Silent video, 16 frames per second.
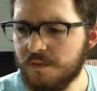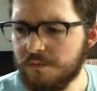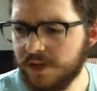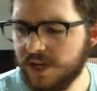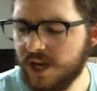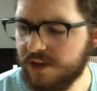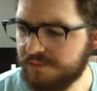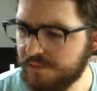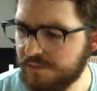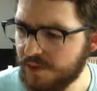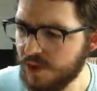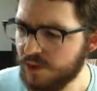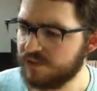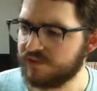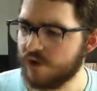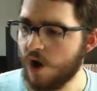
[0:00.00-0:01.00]
But if you
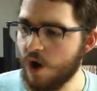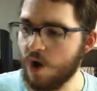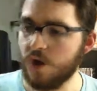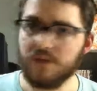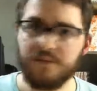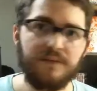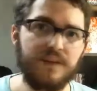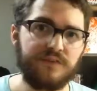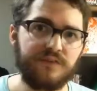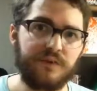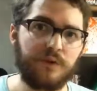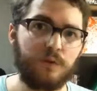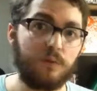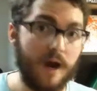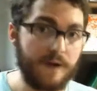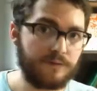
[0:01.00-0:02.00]
notice, all of these
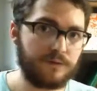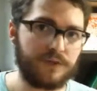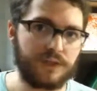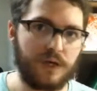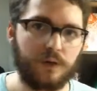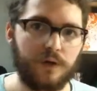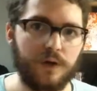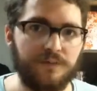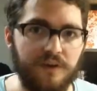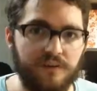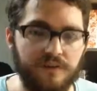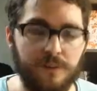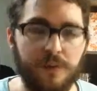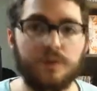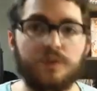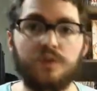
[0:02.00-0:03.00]
are rifle-style grips as
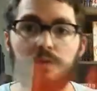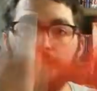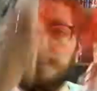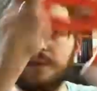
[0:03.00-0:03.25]
opposed to